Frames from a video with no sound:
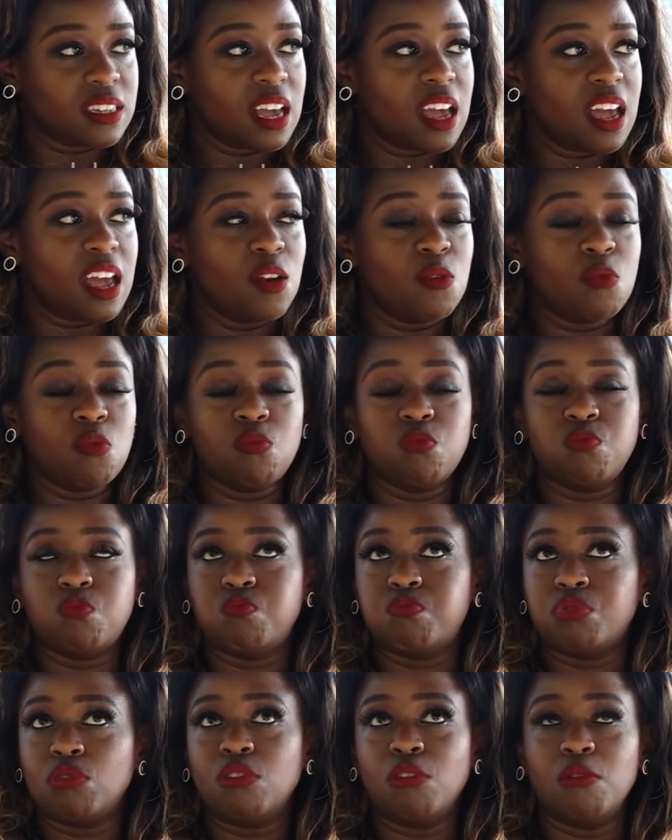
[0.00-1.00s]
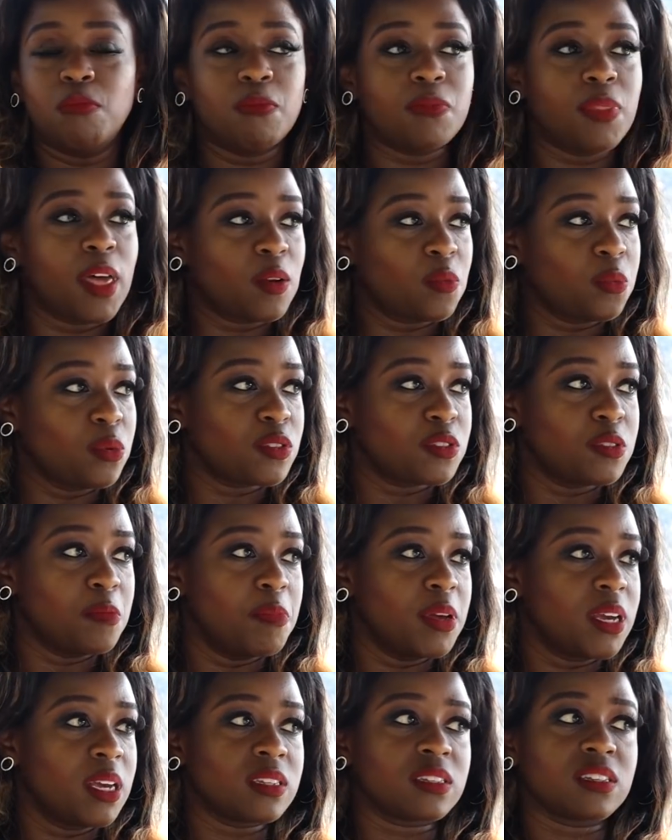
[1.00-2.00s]
And boom, that was the
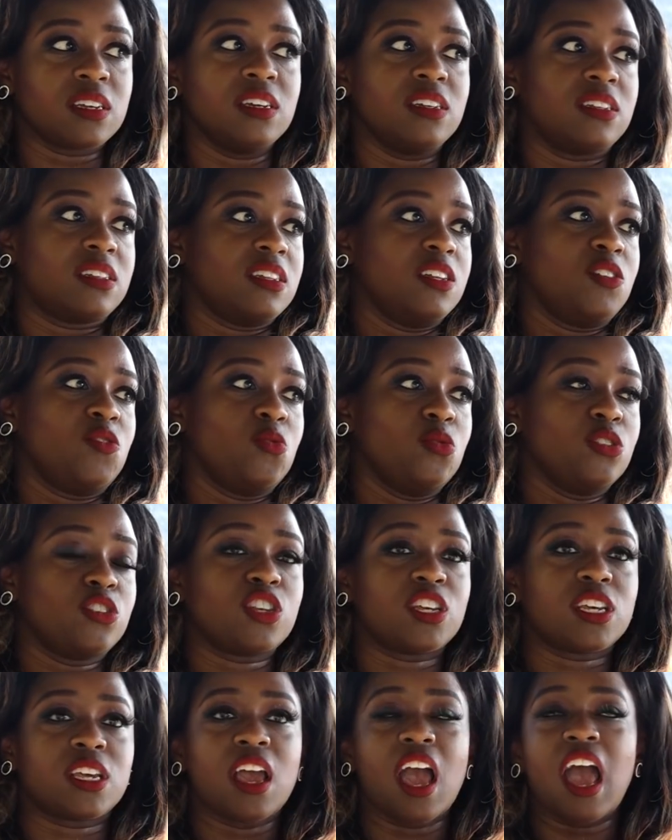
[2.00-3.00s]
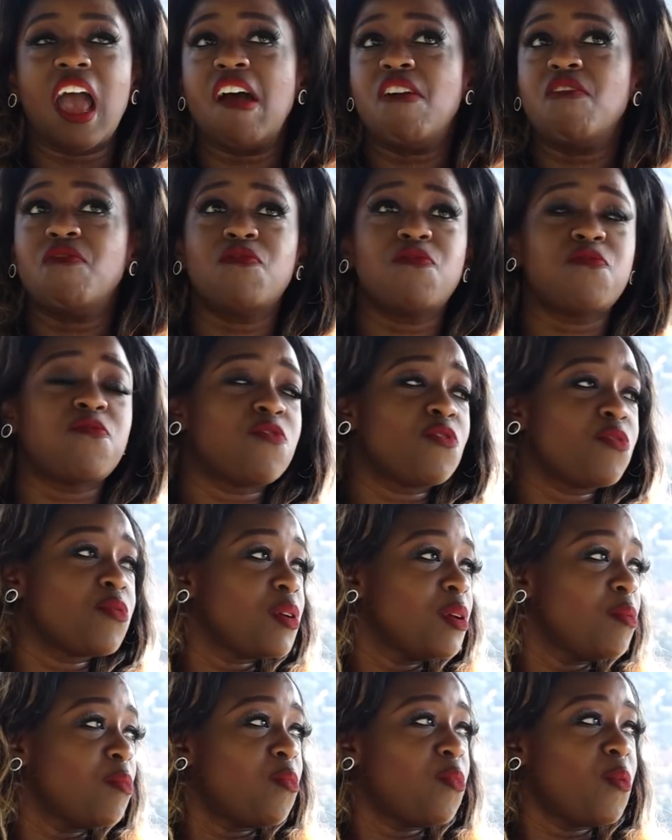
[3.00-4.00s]
biggest hit. It was
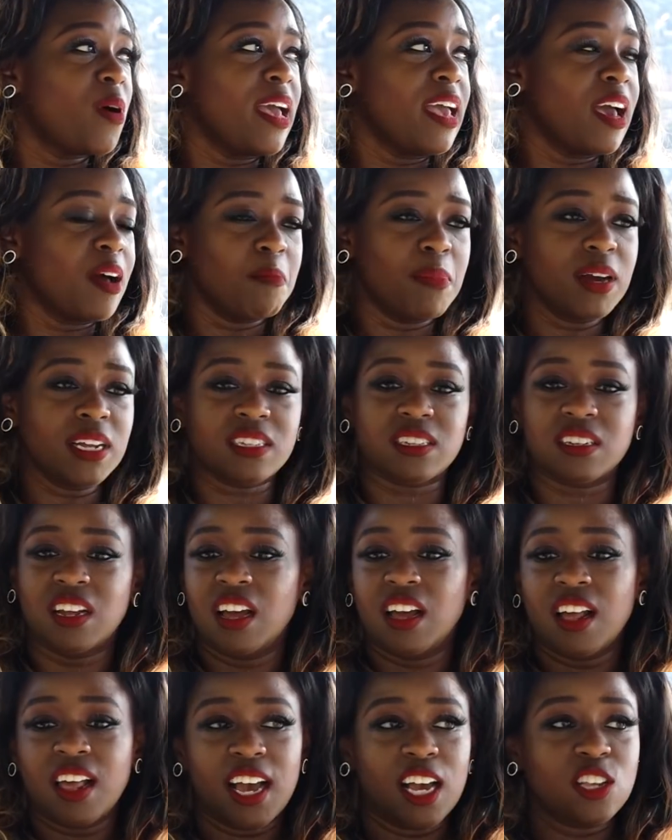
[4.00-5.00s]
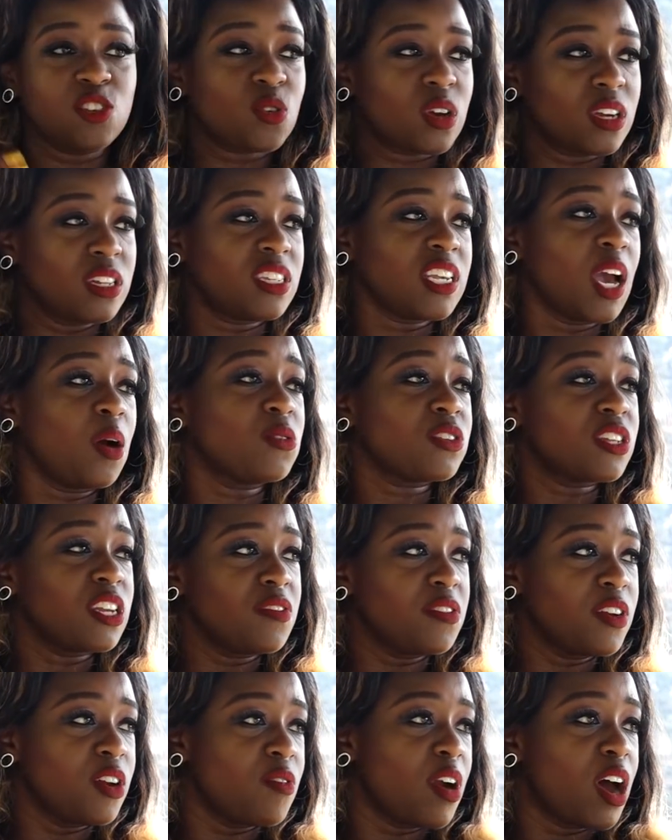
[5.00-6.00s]
everywhere. But as you can see, I wasn't
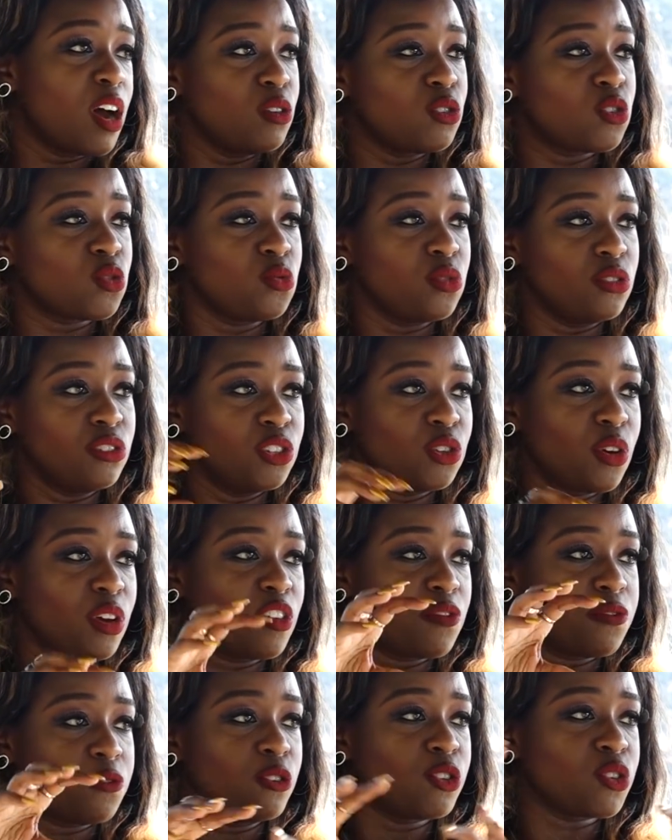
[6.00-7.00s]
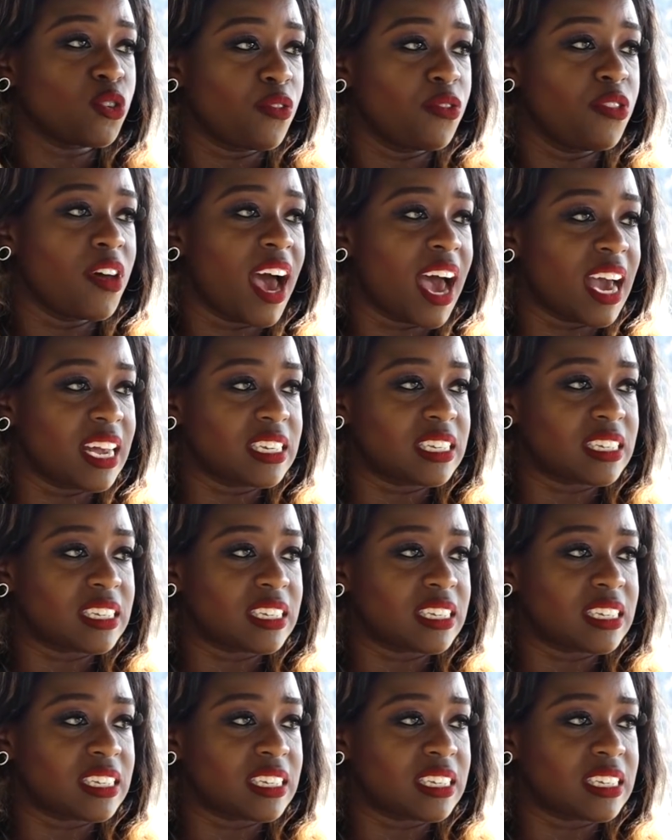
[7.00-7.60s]
even around to enjoy the fruits of that.